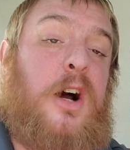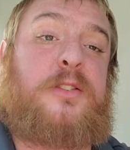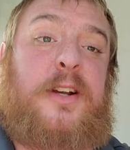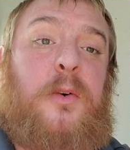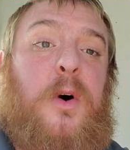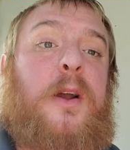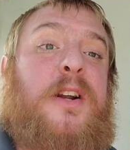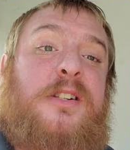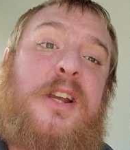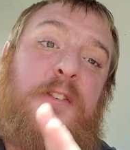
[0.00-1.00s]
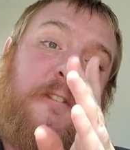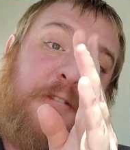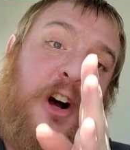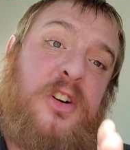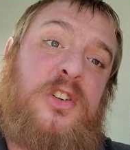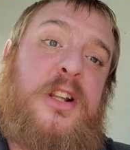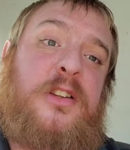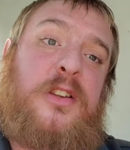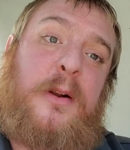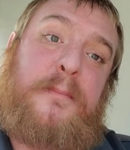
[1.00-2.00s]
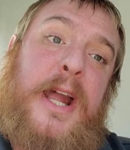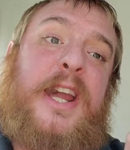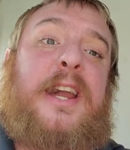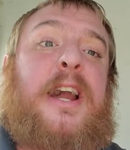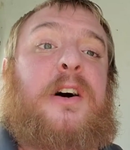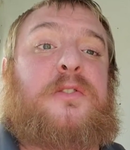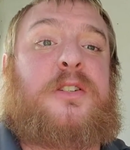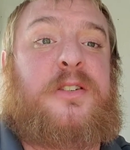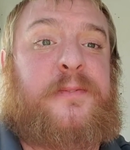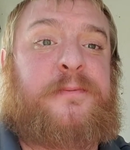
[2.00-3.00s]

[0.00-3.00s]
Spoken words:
I'll tell you why, because it's getting funneled into their bank accounts.